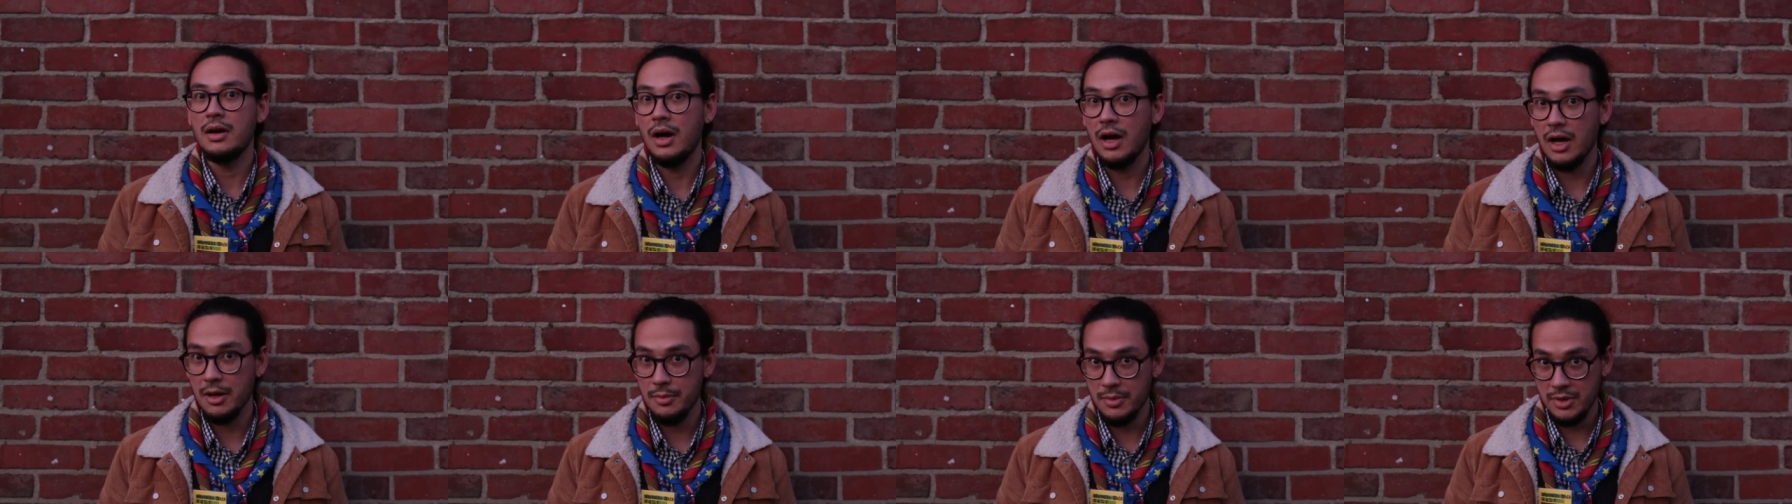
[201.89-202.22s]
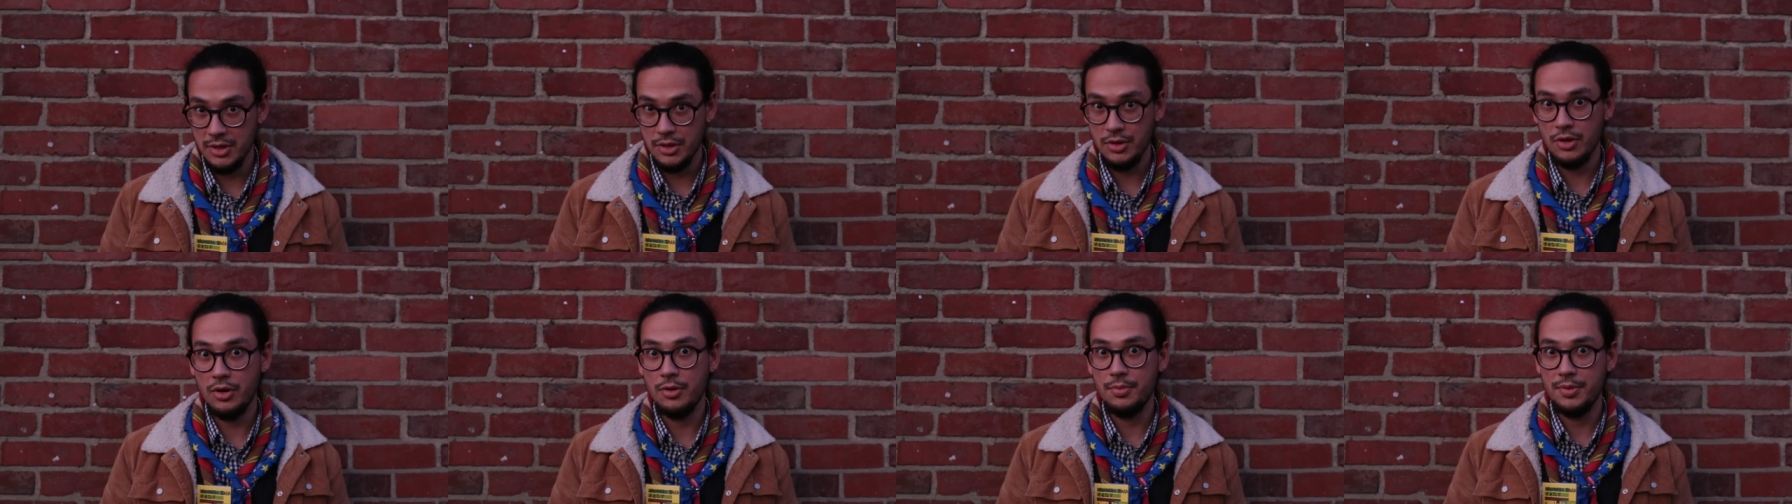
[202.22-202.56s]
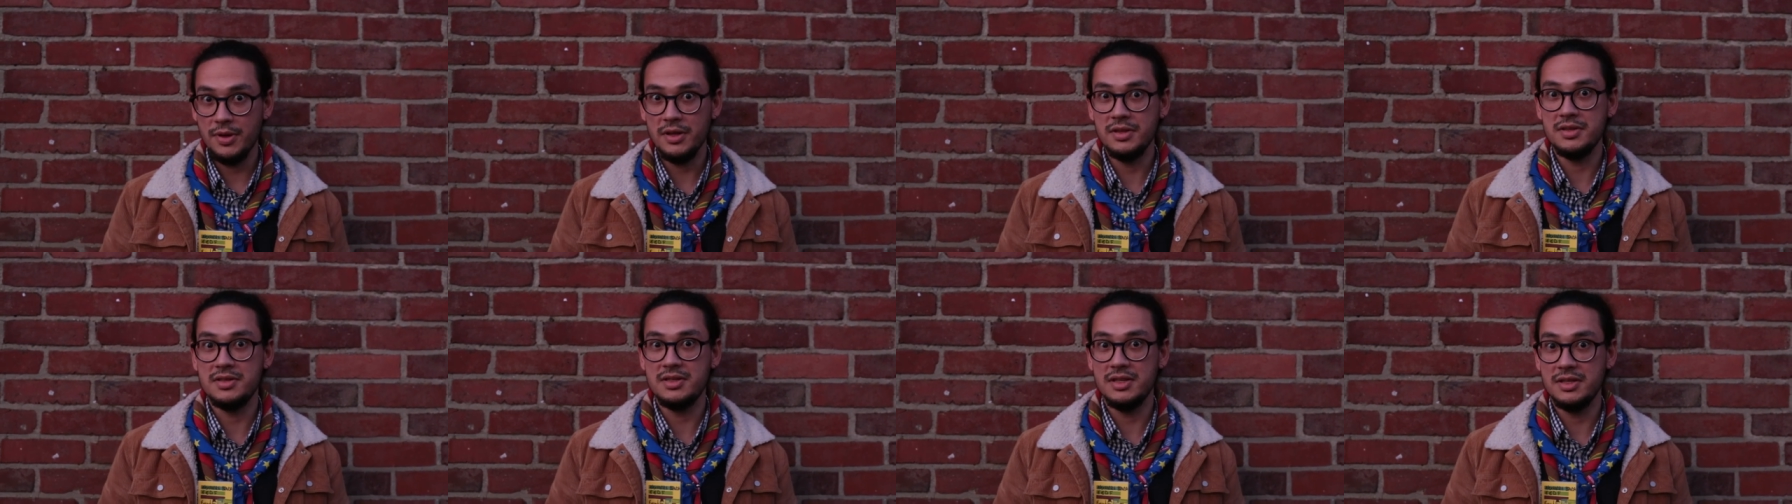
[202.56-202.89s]
I'm a
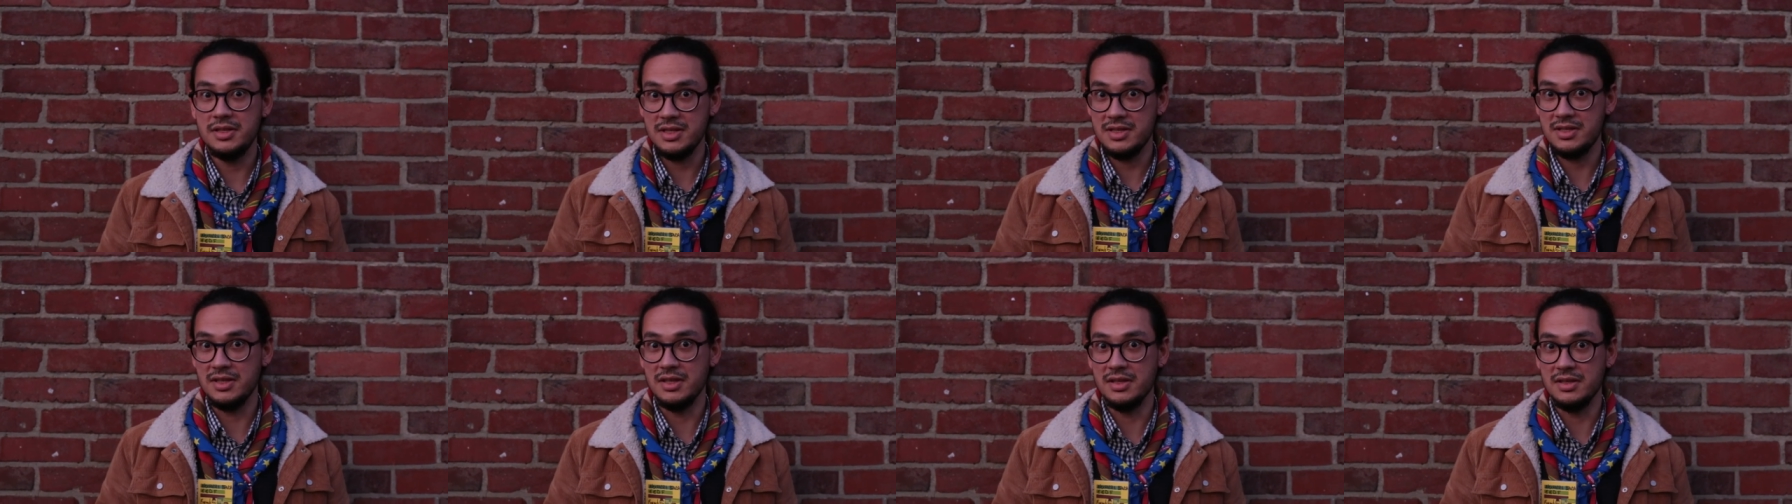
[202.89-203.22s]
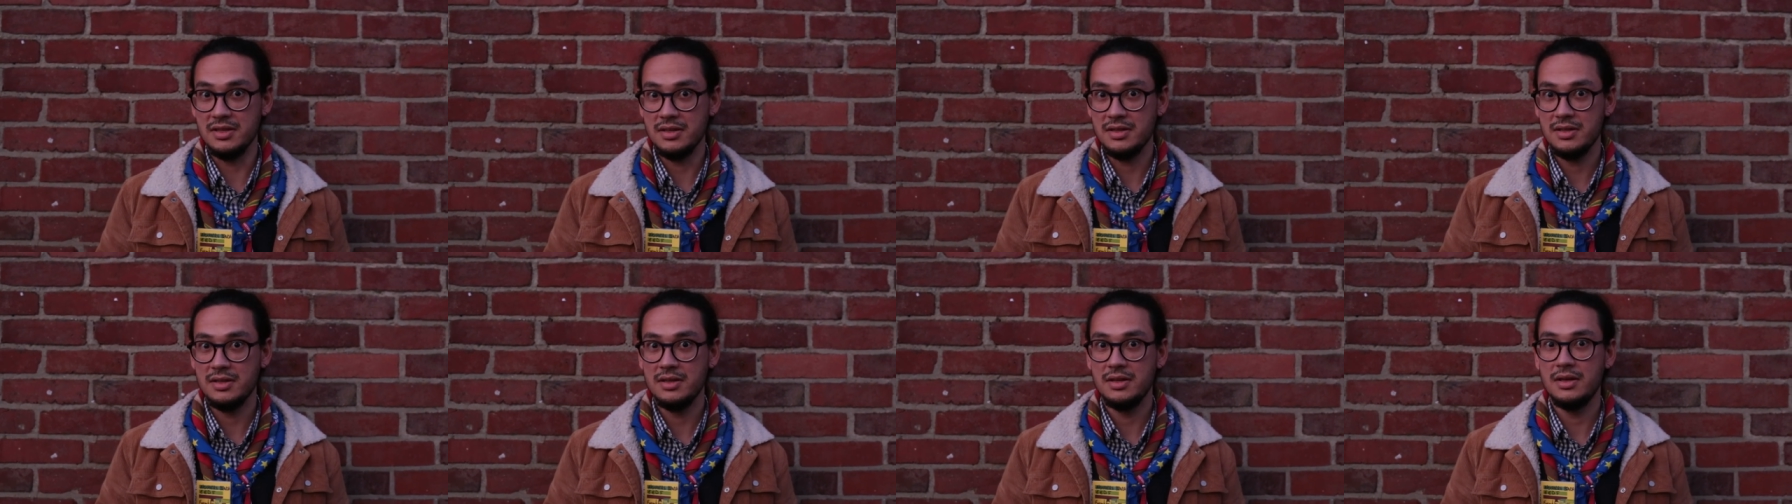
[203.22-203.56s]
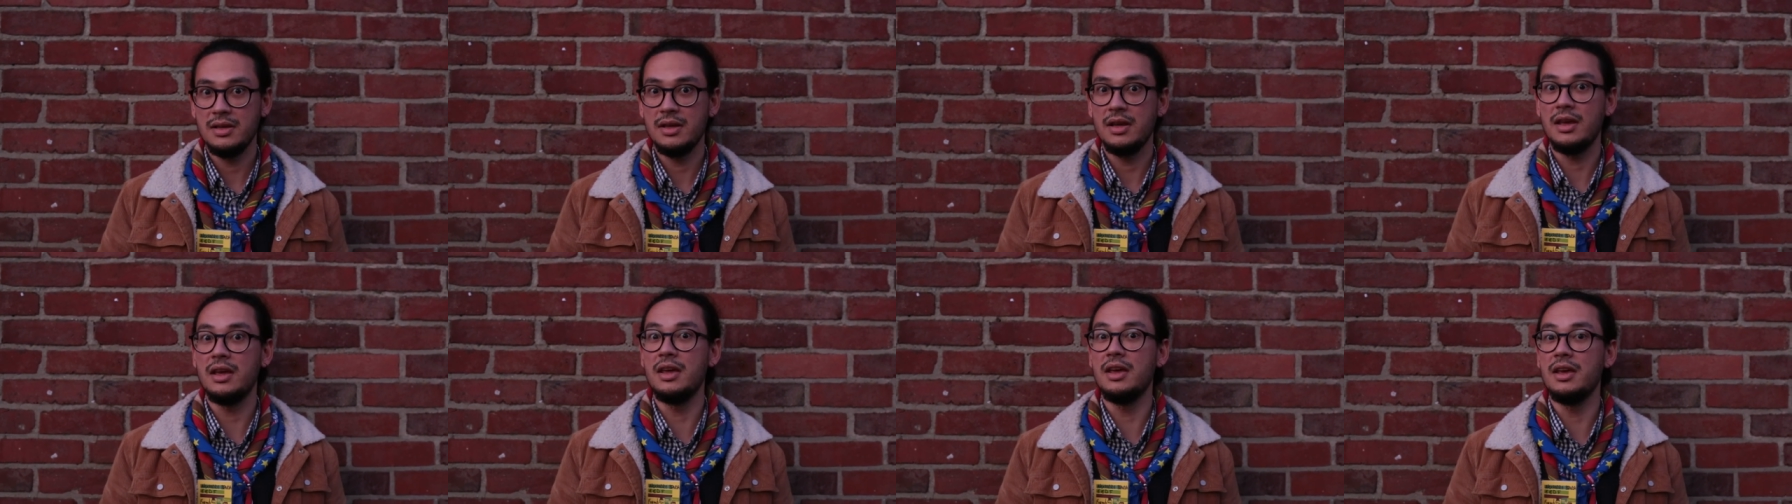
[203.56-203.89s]
European citizen.
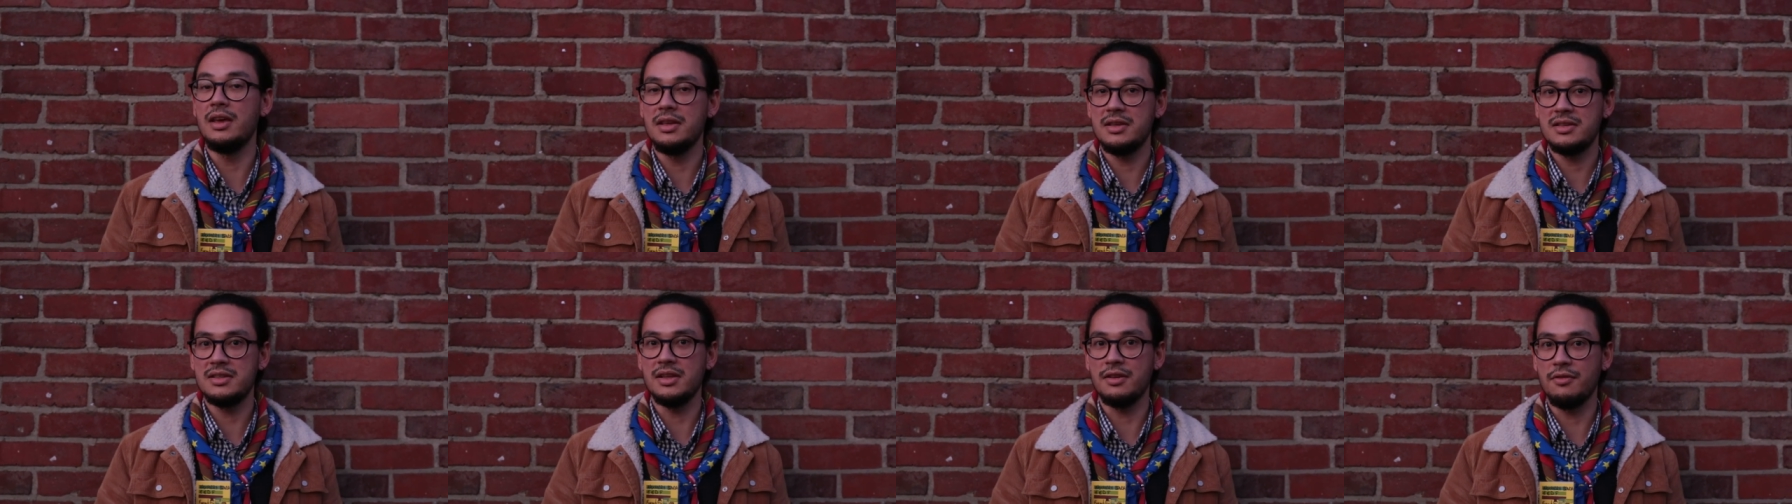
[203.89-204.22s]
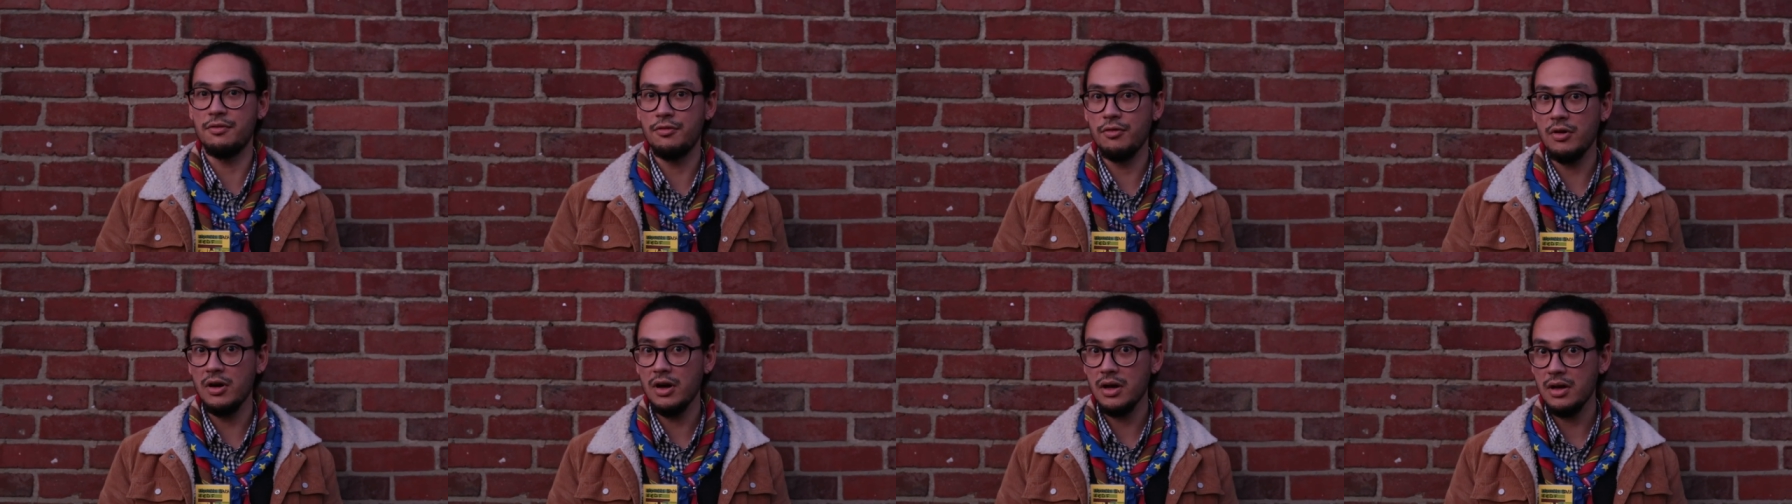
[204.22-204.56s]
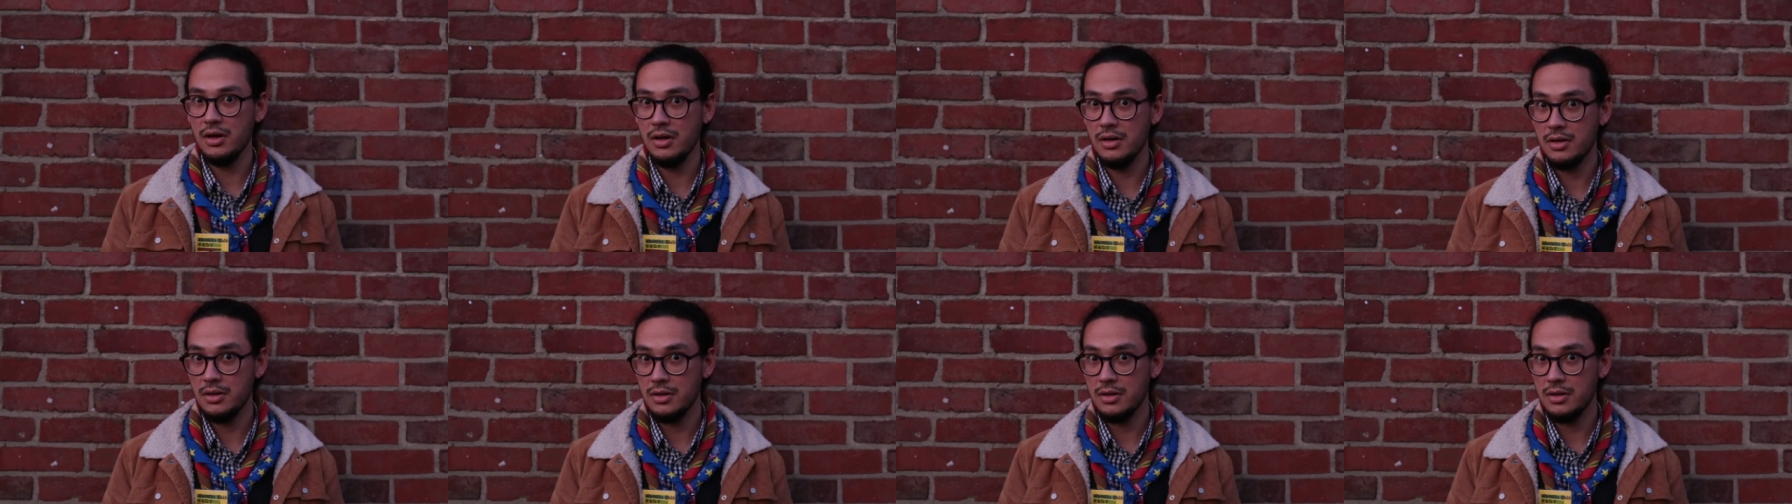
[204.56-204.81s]
Et cette fois,